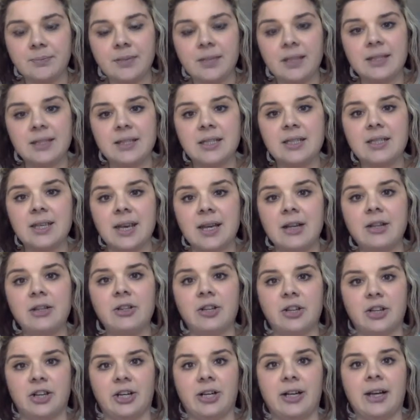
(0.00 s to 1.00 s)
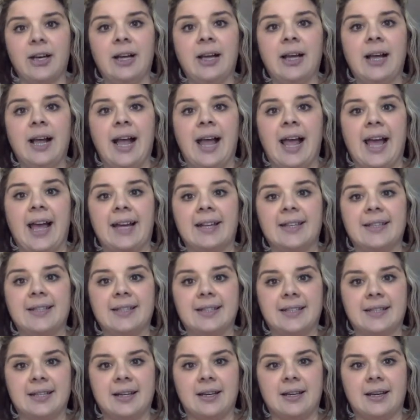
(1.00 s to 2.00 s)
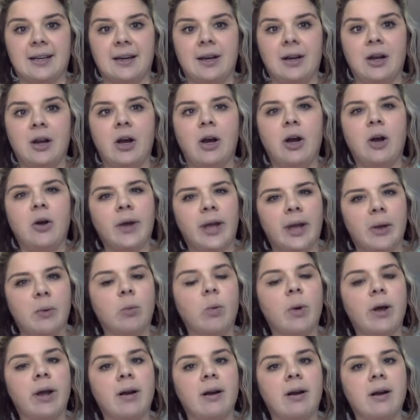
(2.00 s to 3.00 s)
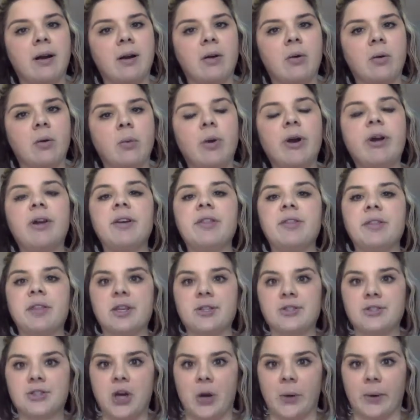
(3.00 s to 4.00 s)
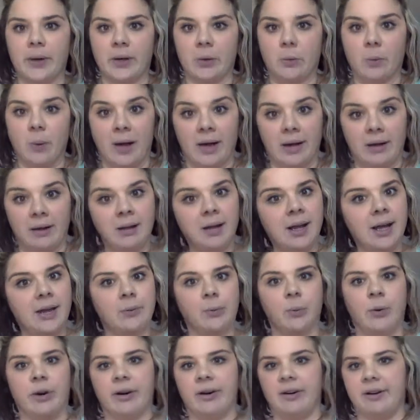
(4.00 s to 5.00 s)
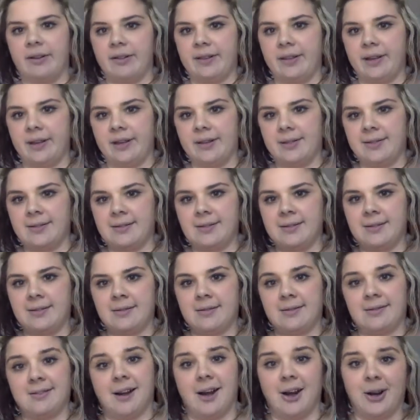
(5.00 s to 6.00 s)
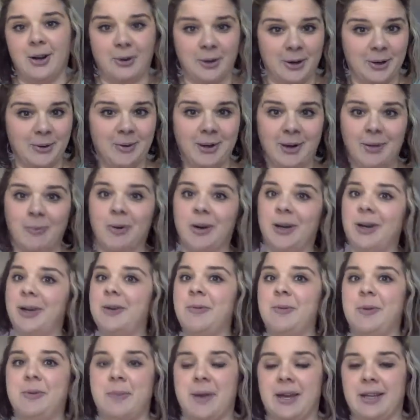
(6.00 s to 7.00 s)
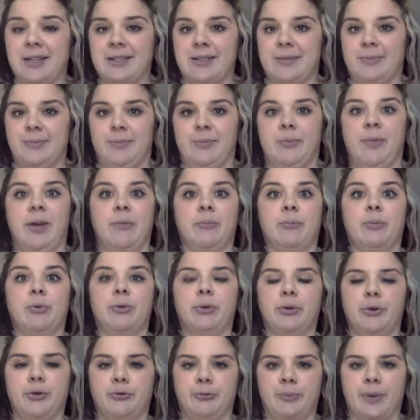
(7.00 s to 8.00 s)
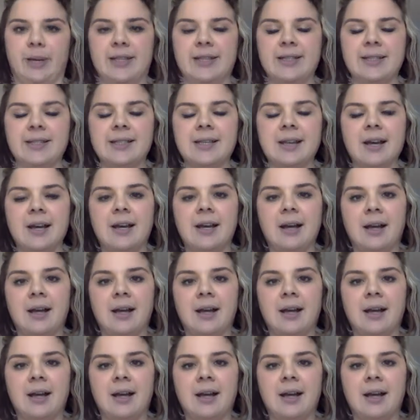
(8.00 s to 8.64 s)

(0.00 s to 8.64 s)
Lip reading: is to take a look and see, okay, where are things going well and where are things not going well? Where can we make some improvements?